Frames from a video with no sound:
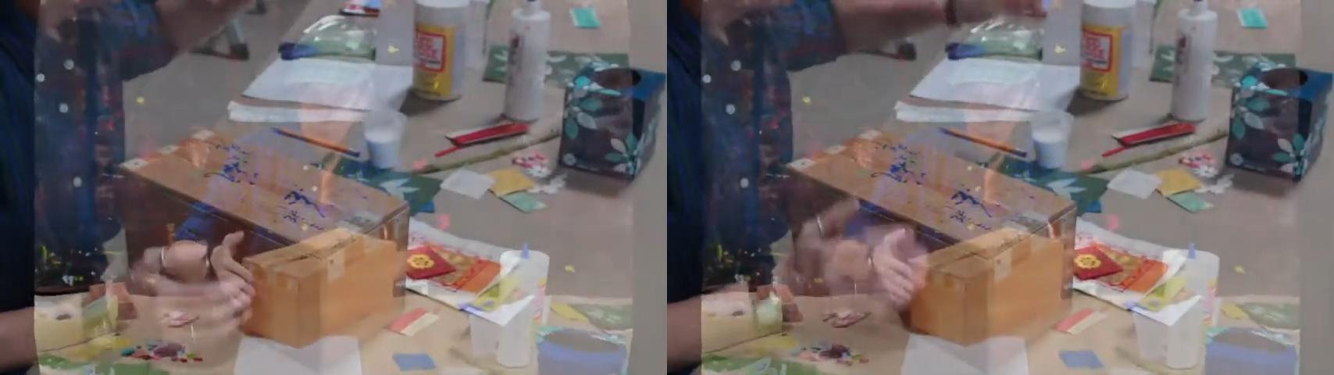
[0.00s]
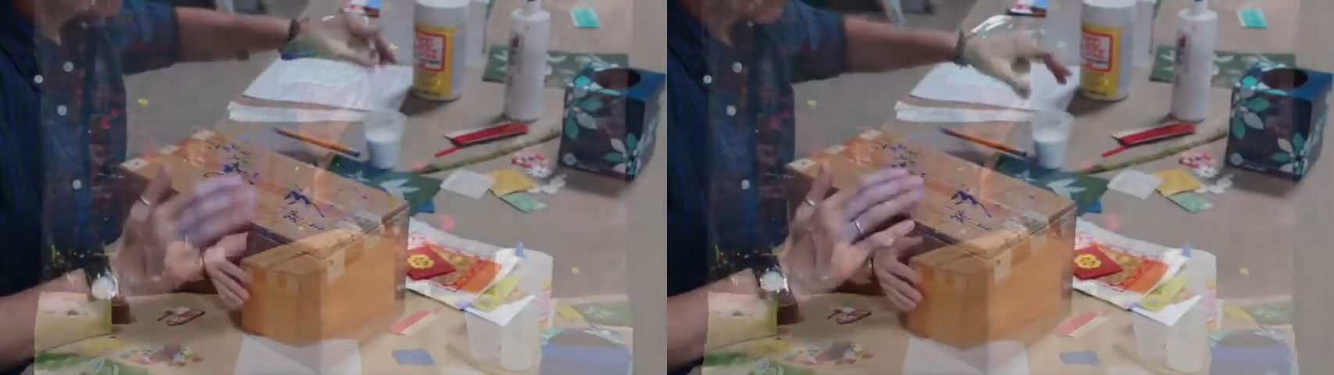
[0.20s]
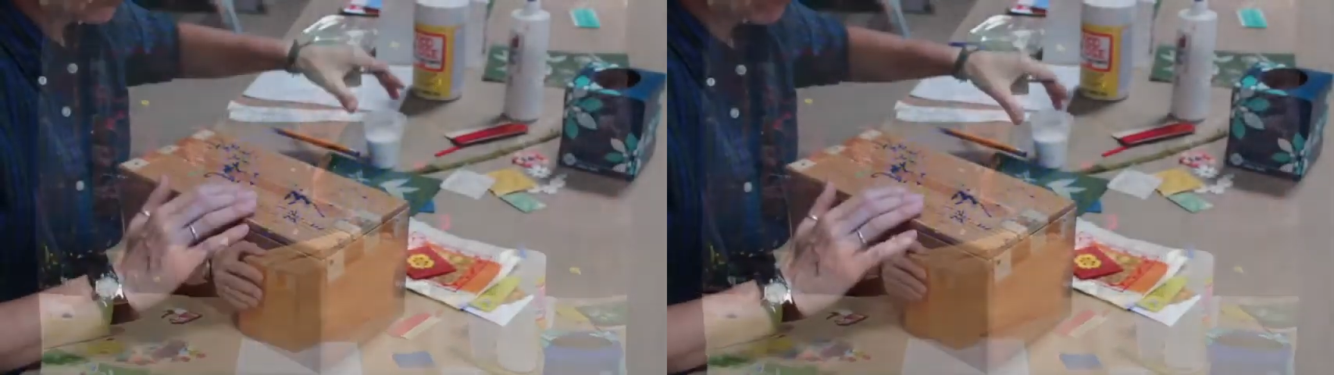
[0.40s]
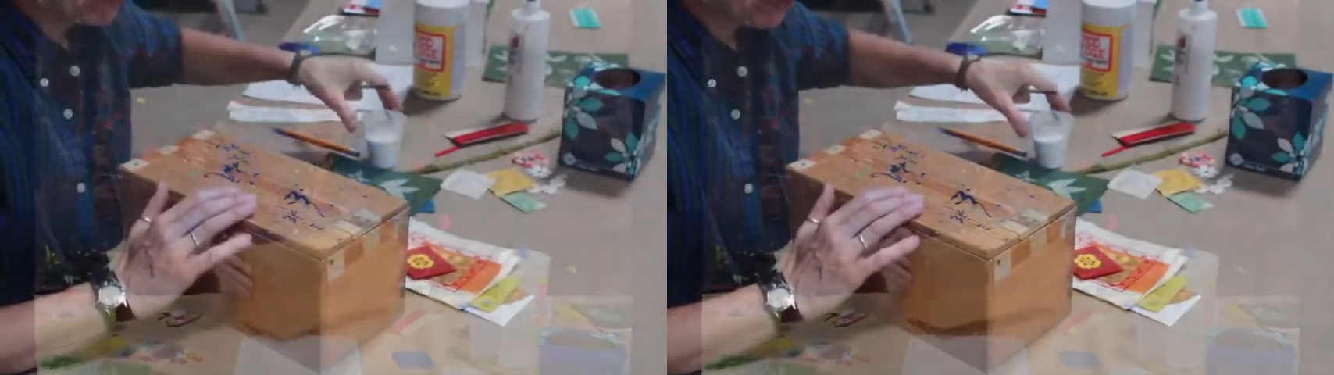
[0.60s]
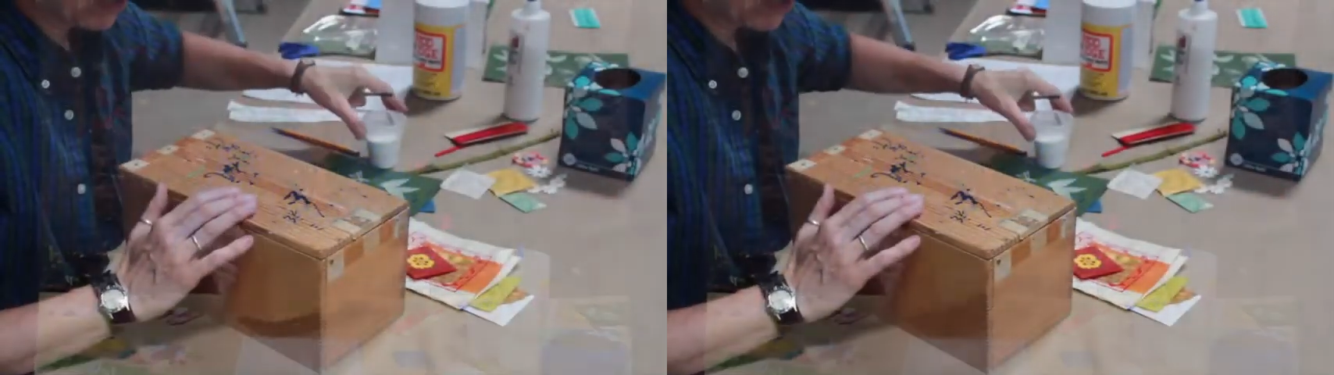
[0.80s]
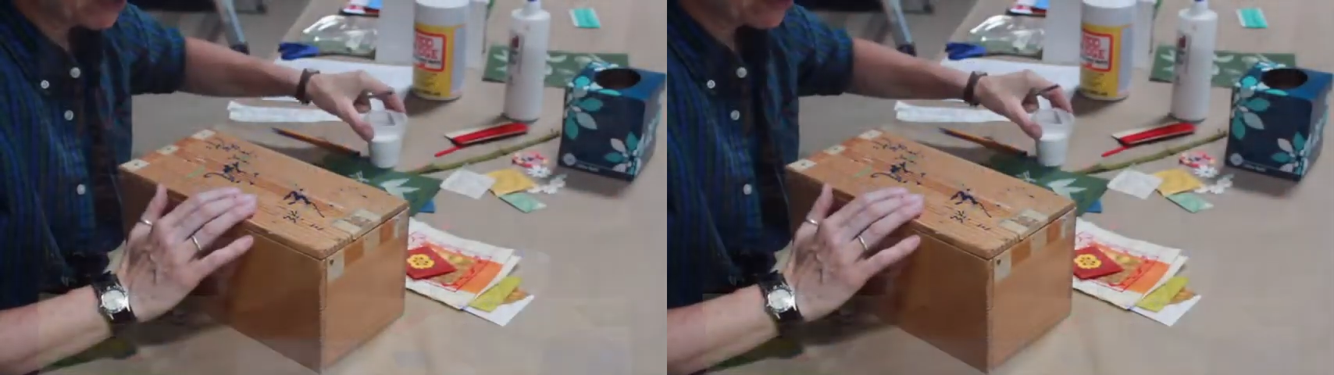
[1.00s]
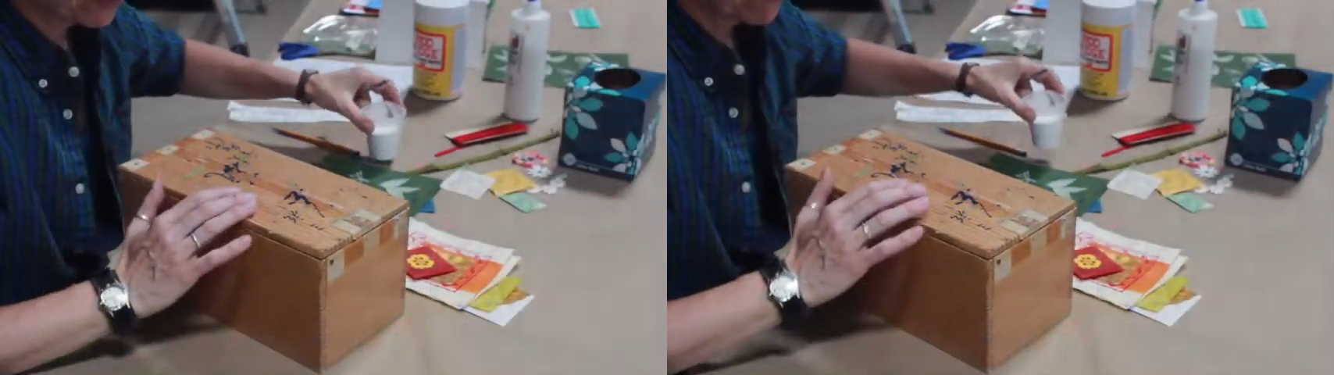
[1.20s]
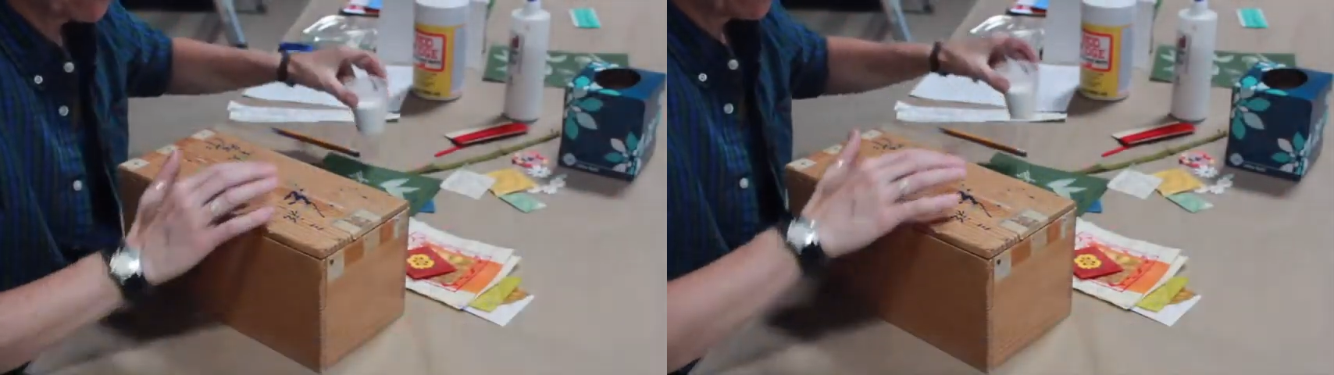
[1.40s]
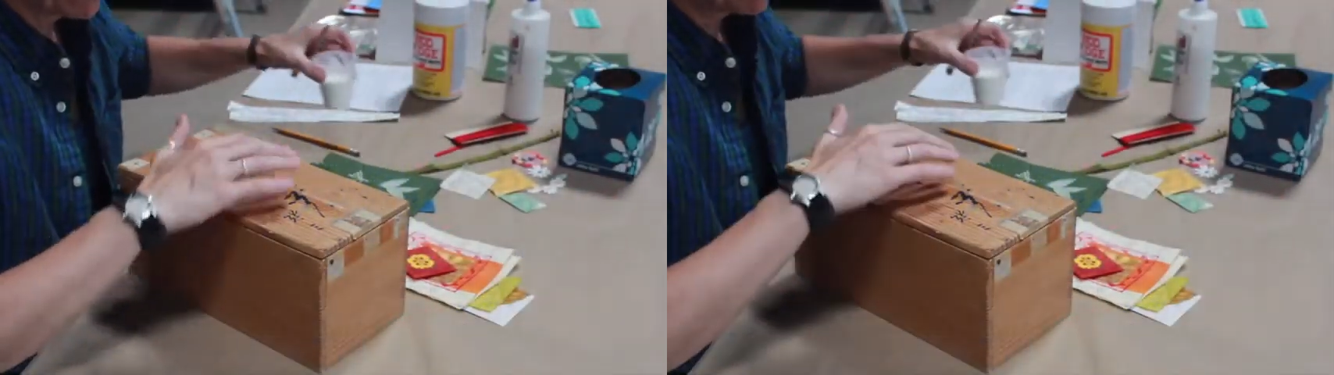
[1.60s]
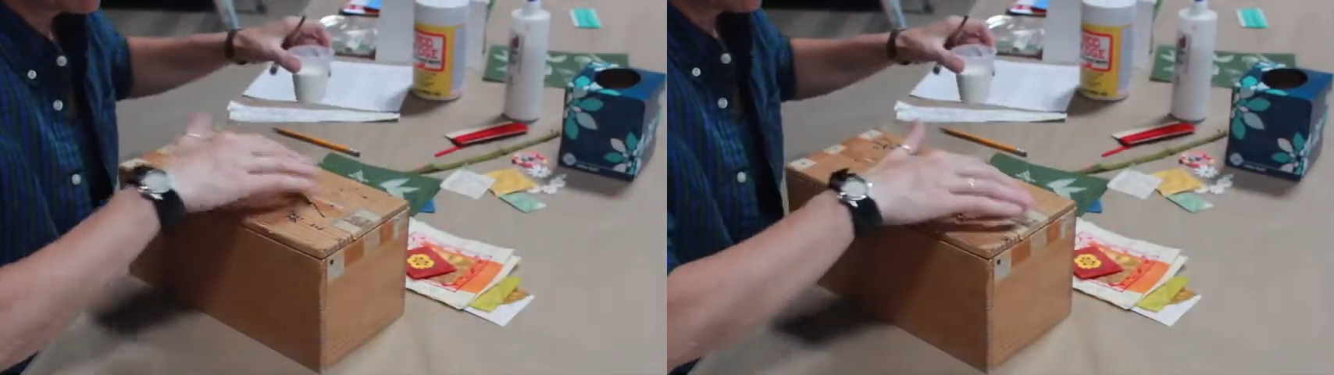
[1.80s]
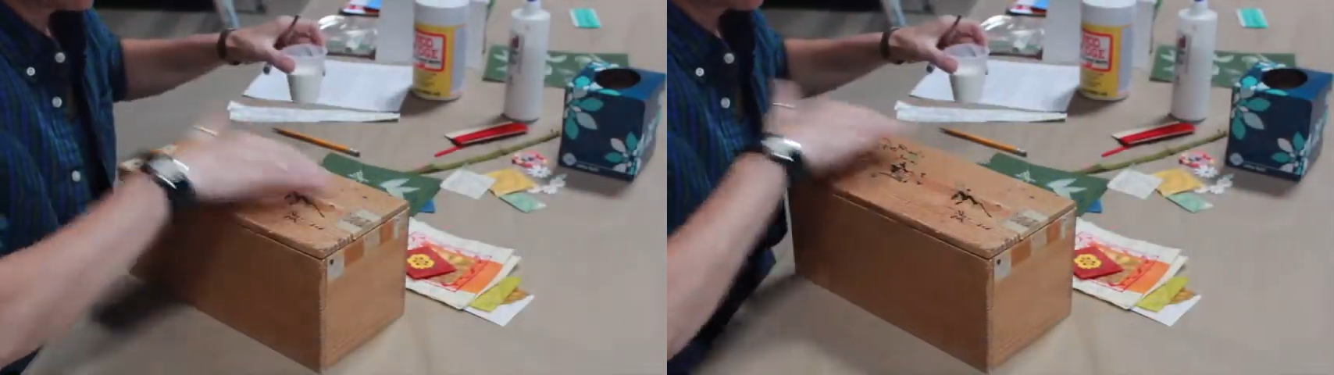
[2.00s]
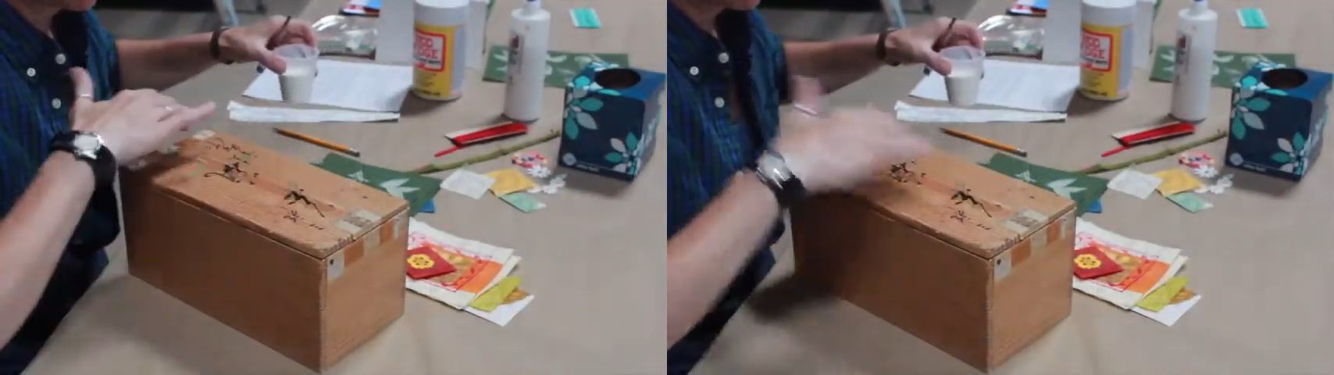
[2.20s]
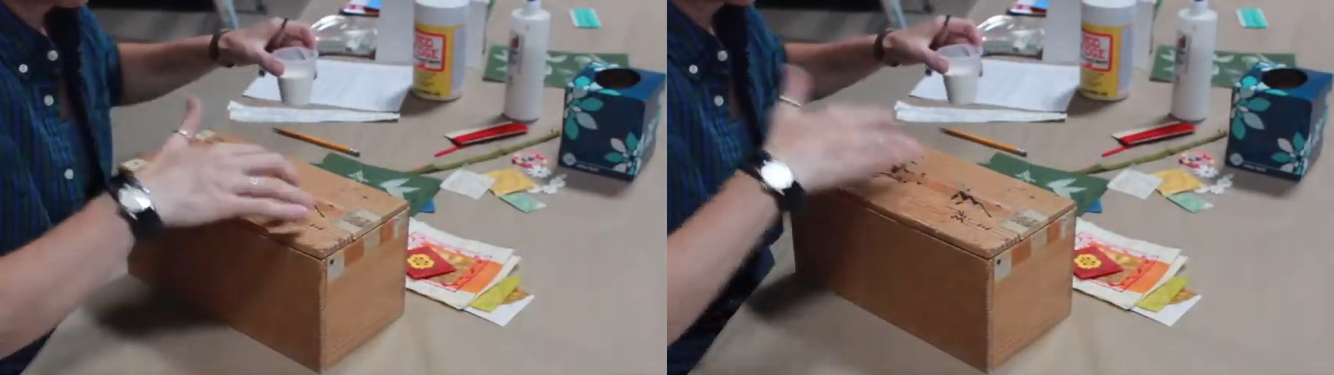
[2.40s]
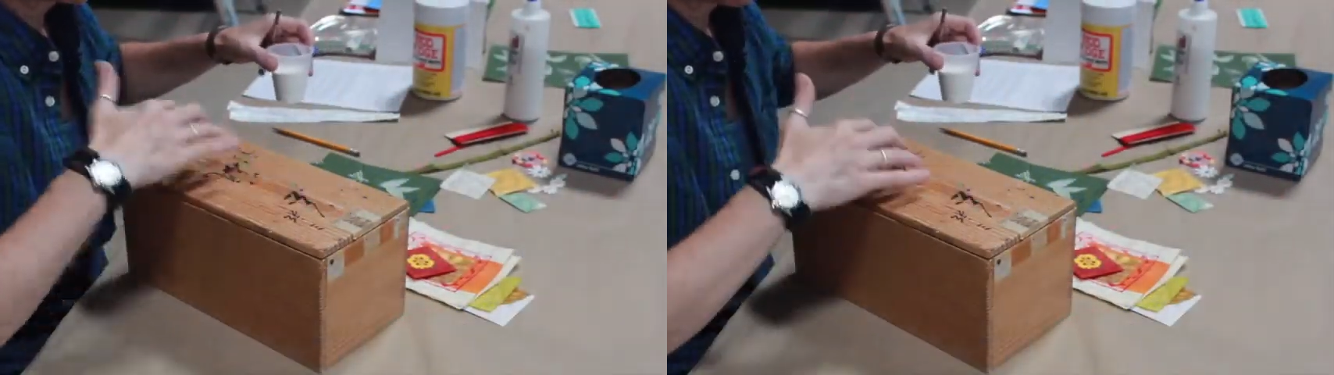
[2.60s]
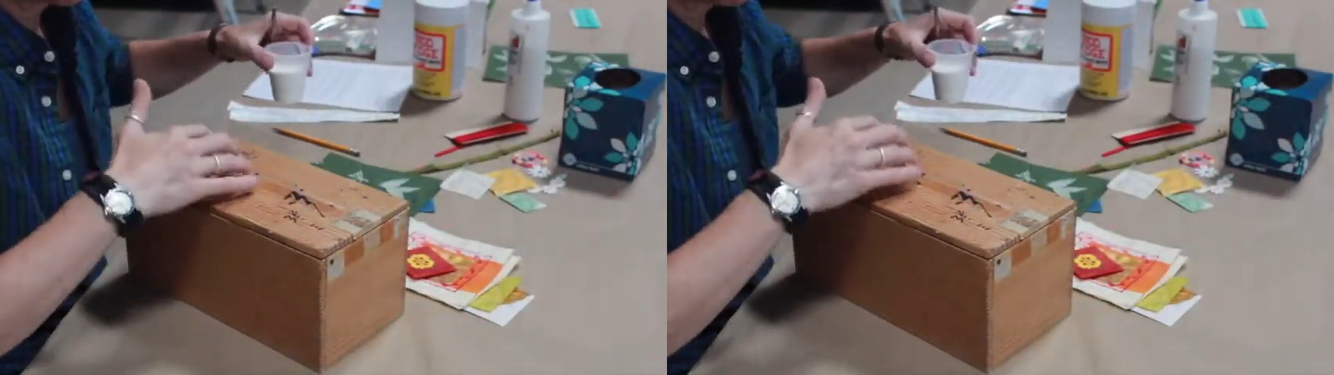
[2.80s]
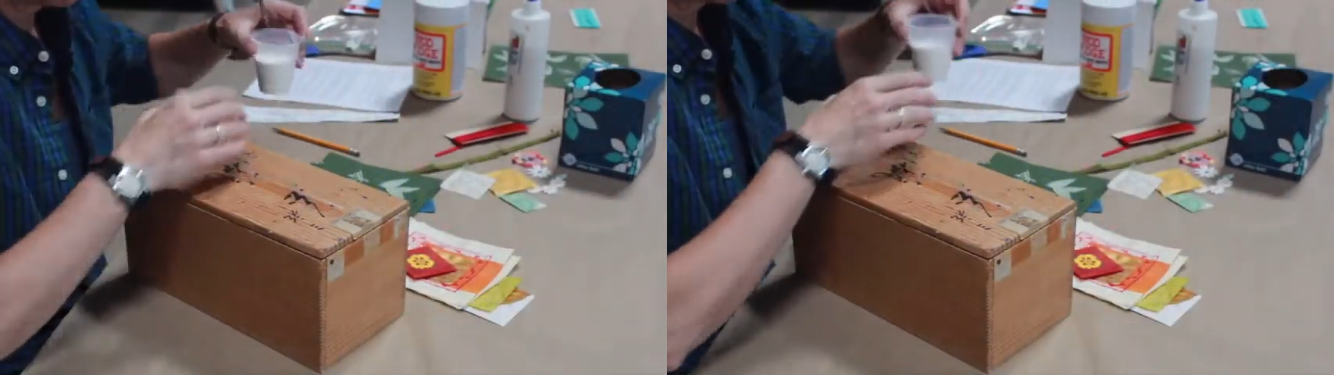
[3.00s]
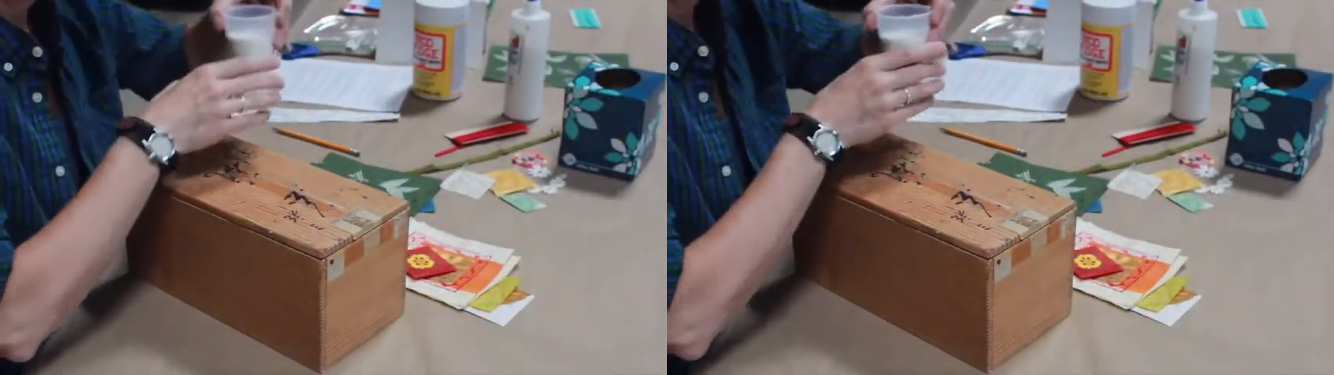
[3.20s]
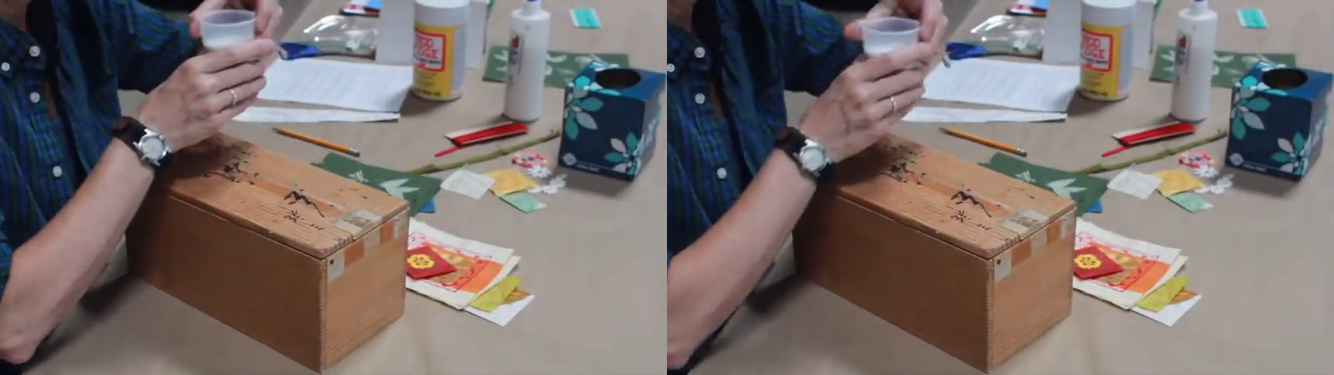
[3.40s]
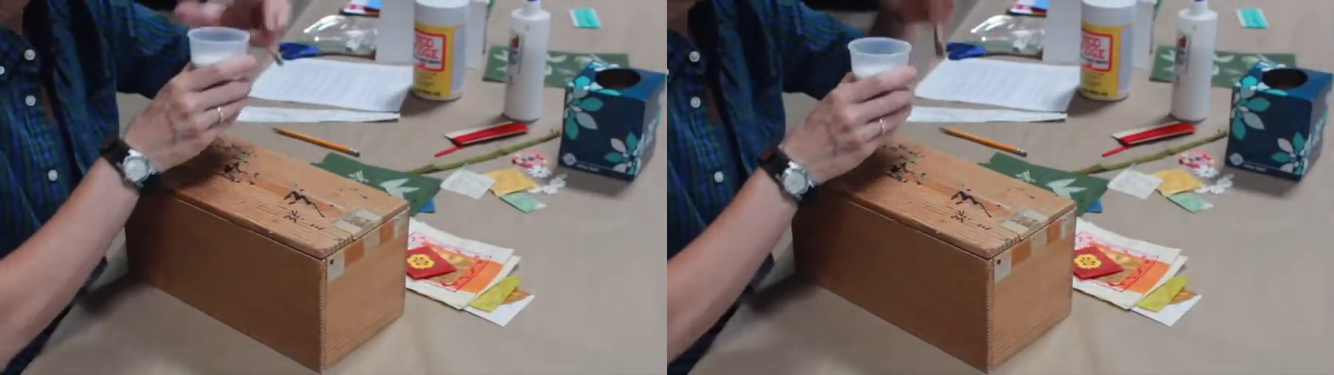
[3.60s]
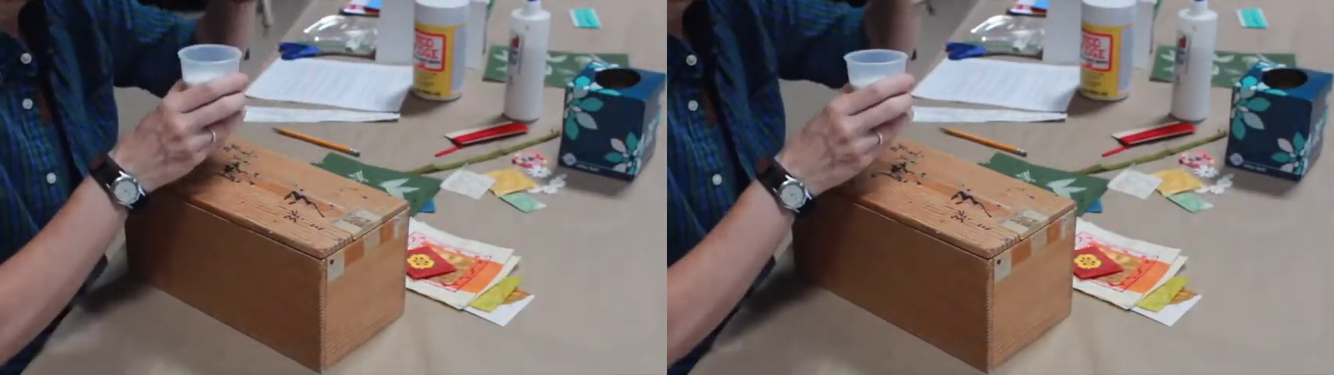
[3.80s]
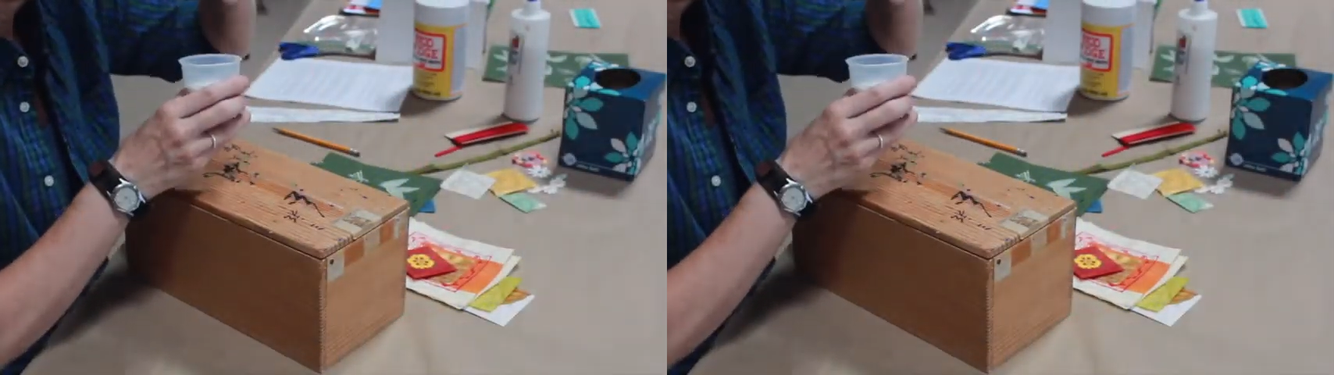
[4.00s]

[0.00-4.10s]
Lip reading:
(no speaker visible)